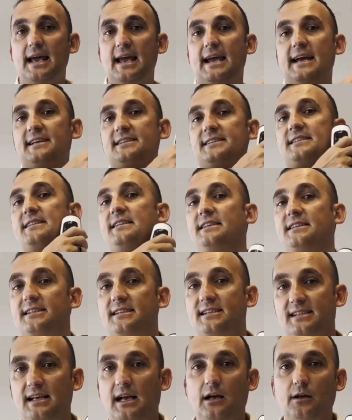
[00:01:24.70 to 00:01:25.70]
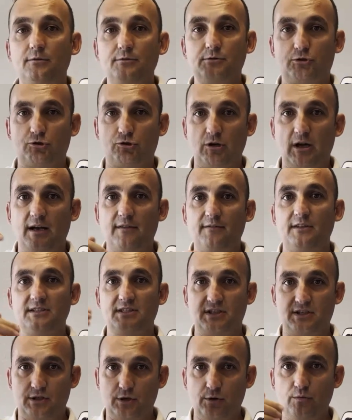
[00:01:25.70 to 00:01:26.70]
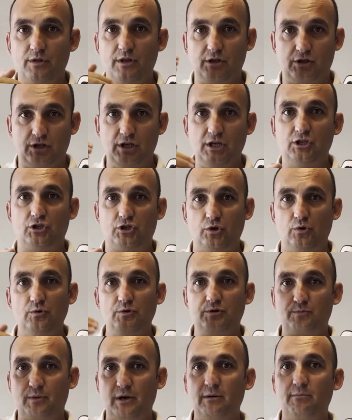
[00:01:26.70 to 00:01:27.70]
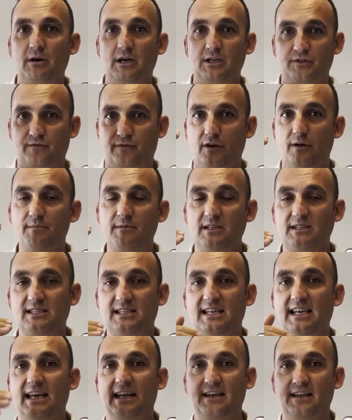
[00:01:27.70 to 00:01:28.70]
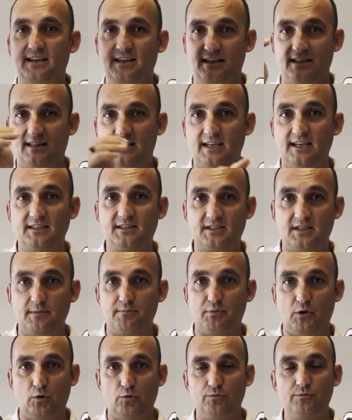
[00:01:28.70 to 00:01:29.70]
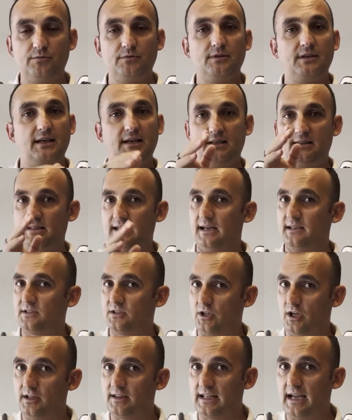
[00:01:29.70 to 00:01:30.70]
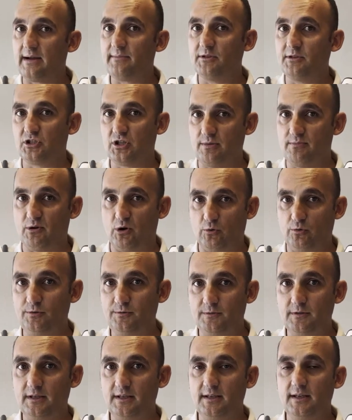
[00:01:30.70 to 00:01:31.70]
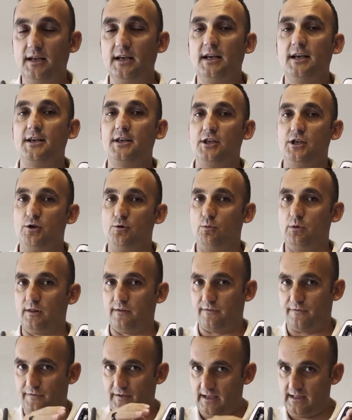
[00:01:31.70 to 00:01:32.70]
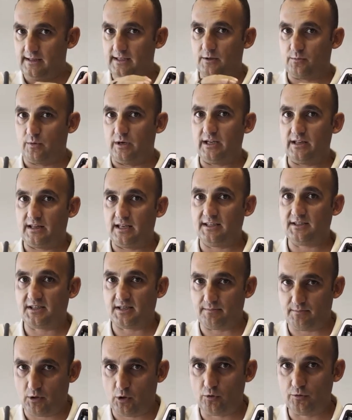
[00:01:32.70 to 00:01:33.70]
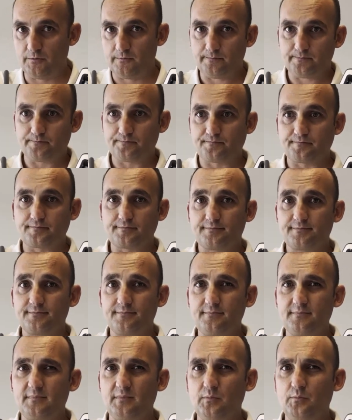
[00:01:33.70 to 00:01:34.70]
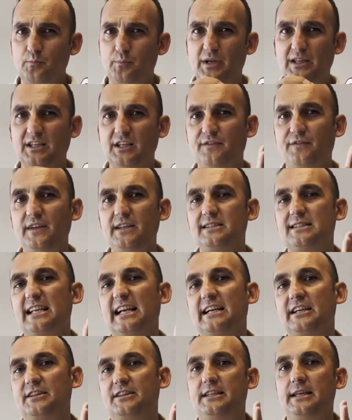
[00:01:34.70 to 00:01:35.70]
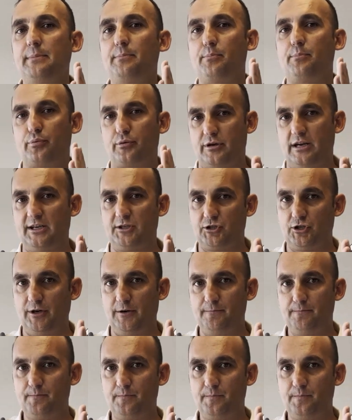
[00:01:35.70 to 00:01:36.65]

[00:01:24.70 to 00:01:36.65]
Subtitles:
As the sound travels through the tissues, pretty much from the skin, and it hits the bone, it does not damage the bone. You will feel it when it hits the bone, but it feels like a deep pressure.